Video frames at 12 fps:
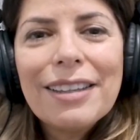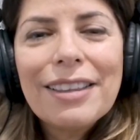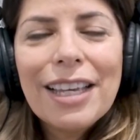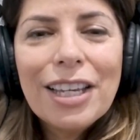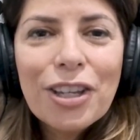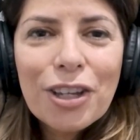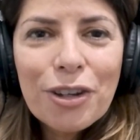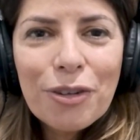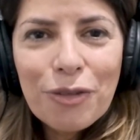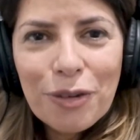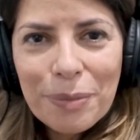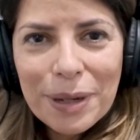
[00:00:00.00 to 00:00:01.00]
Thank you
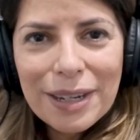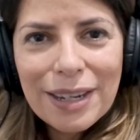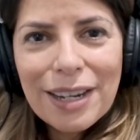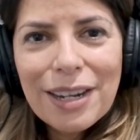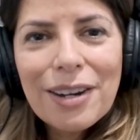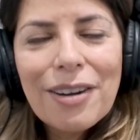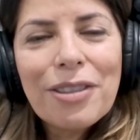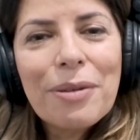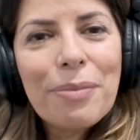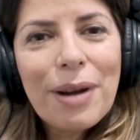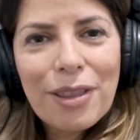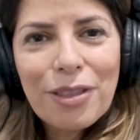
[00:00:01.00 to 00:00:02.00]
for being here on the
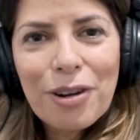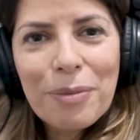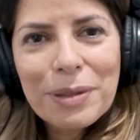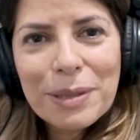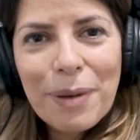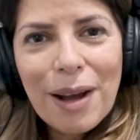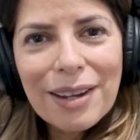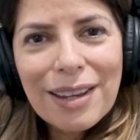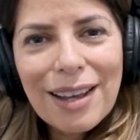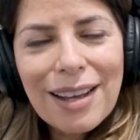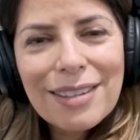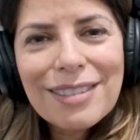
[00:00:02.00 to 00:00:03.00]
Brand Therapist
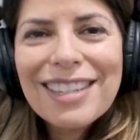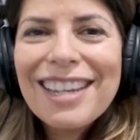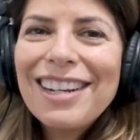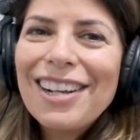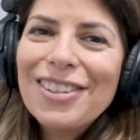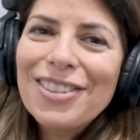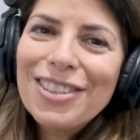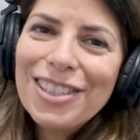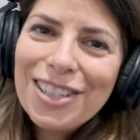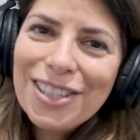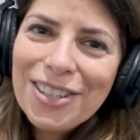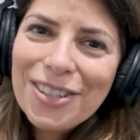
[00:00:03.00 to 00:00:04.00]
Podcast, and I'll
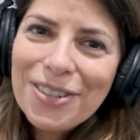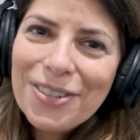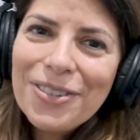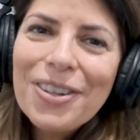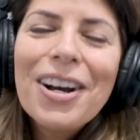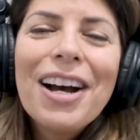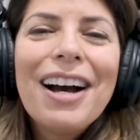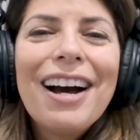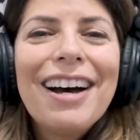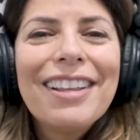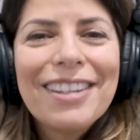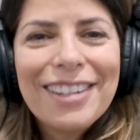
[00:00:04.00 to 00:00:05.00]
see you
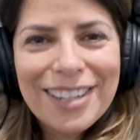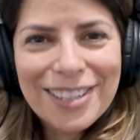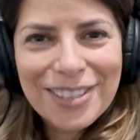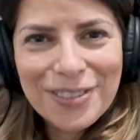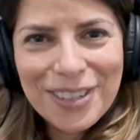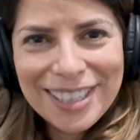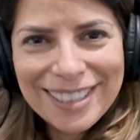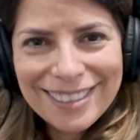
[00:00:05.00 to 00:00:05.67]
on the next one.